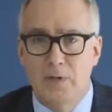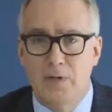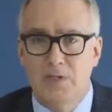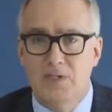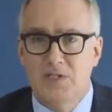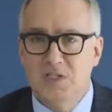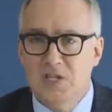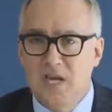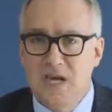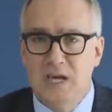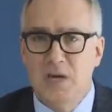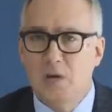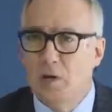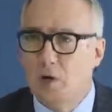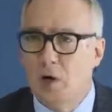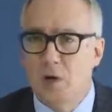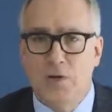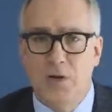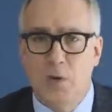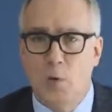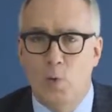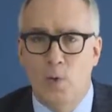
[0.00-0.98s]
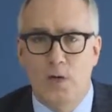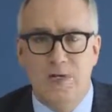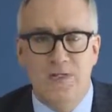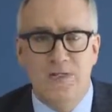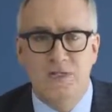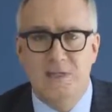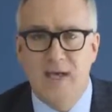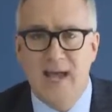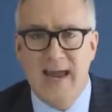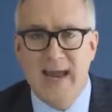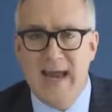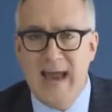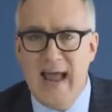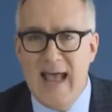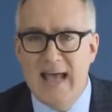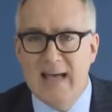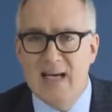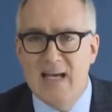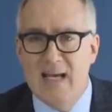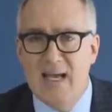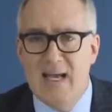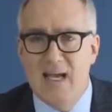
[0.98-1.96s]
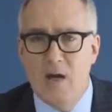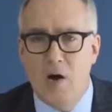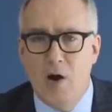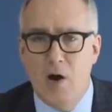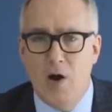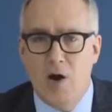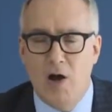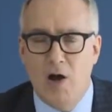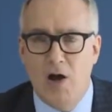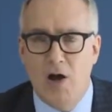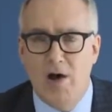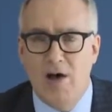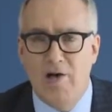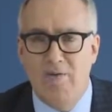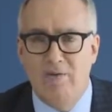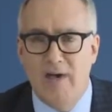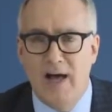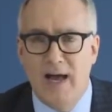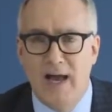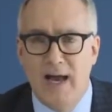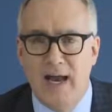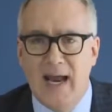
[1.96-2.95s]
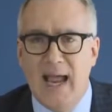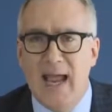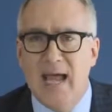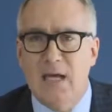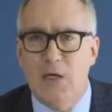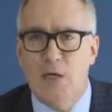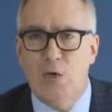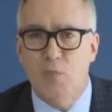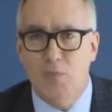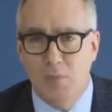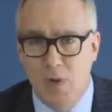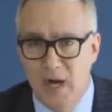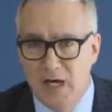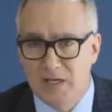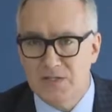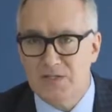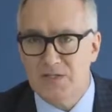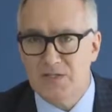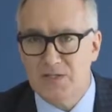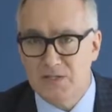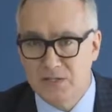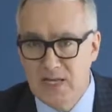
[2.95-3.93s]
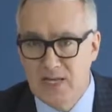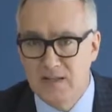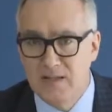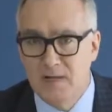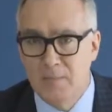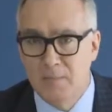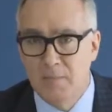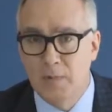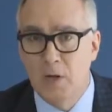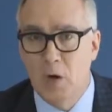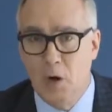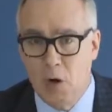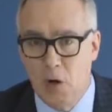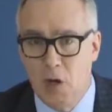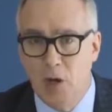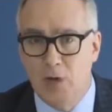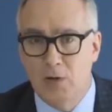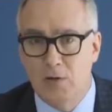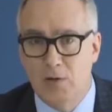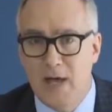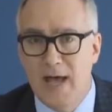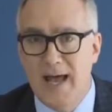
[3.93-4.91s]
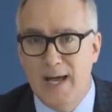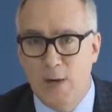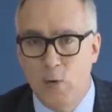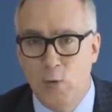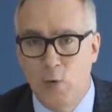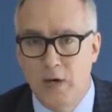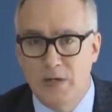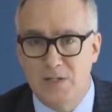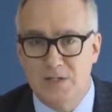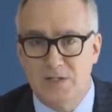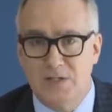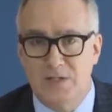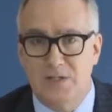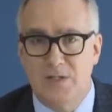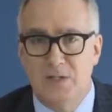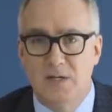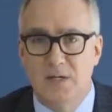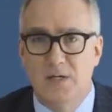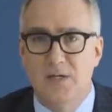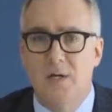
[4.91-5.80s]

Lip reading: Seen all at once, they and he are horrifying, and you must see them all at once.